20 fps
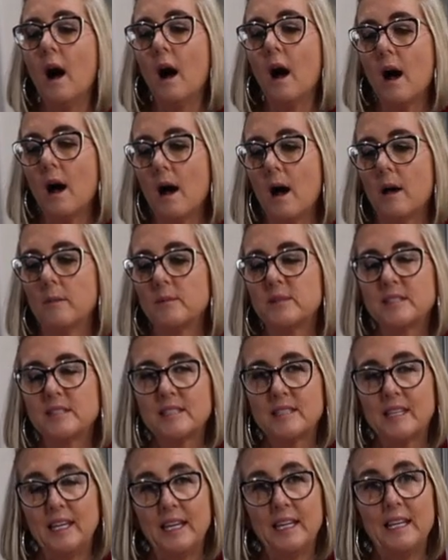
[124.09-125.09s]
um,
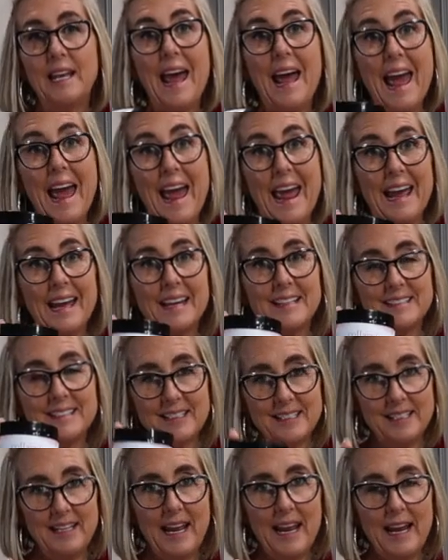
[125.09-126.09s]
skin and
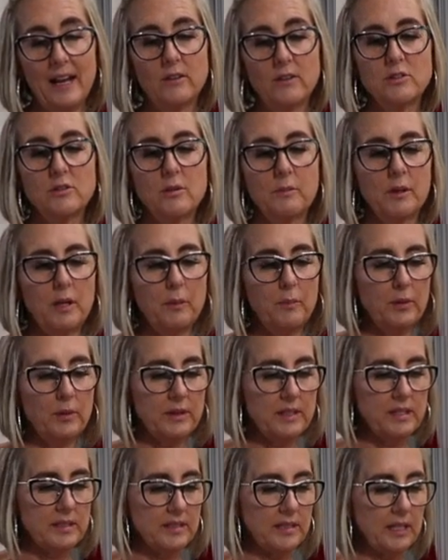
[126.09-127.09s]
nails. So I'm gonna put
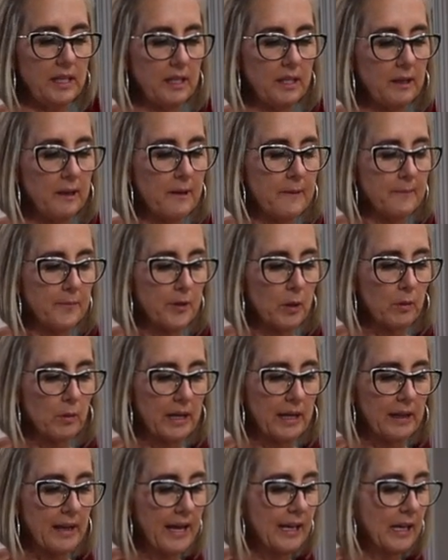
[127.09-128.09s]
this in. What
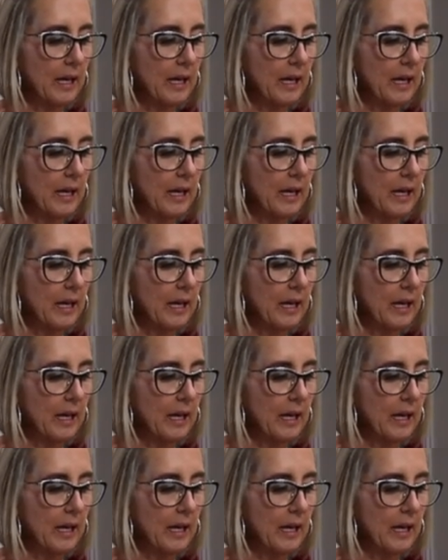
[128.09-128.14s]
I like